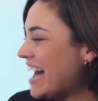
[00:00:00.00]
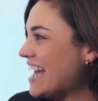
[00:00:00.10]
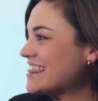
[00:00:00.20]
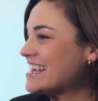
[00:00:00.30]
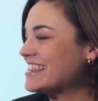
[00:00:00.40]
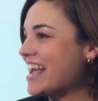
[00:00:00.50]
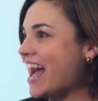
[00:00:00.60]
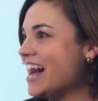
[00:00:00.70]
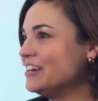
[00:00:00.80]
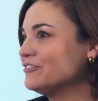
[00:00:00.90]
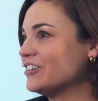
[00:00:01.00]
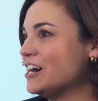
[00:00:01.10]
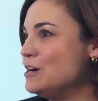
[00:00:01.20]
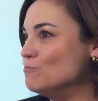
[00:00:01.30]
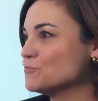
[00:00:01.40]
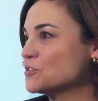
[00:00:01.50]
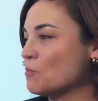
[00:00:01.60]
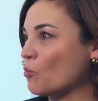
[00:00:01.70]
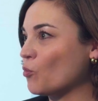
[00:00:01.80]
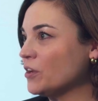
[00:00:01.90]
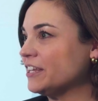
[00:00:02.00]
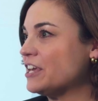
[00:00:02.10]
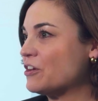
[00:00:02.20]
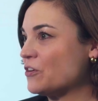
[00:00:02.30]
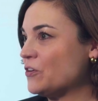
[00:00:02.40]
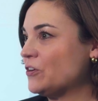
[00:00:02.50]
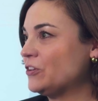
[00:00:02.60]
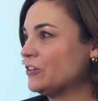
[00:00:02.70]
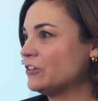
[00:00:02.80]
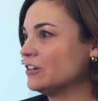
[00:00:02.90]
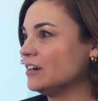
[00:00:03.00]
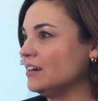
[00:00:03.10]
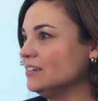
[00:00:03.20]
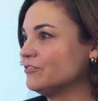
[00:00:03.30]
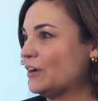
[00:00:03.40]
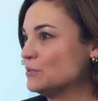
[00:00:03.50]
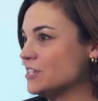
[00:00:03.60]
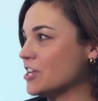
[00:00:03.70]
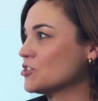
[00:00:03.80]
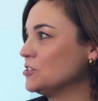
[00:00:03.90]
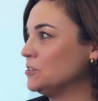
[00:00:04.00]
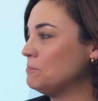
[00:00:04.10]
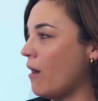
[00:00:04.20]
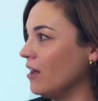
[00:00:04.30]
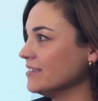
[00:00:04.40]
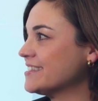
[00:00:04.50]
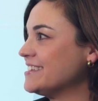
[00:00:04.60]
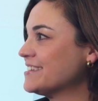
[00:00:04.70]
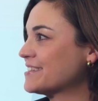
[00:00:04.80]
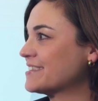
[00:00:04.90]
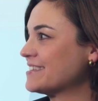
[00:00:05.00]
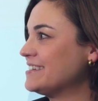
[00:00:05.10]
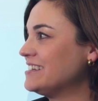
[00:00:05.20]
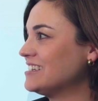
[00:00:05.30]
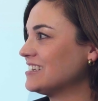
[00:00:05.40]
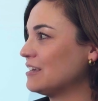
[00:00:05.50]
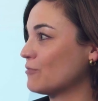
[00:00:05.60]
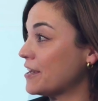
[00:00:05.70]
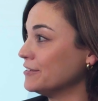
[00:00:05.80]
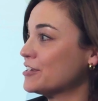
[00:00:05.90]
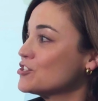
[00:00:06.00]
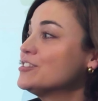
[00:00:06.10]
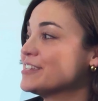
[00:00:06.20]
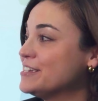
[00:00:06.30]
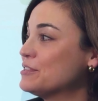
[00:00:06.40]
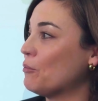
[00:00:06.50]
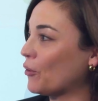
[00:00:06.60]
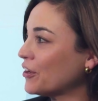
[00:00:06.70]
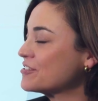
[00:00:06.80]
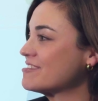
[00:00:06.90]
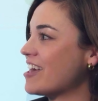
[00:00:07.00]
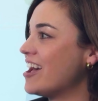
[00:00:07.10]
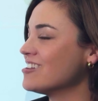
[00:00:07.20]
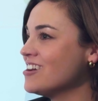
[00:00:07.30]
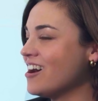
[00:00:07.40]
I think they have some really good foundational policies and regulations in the works that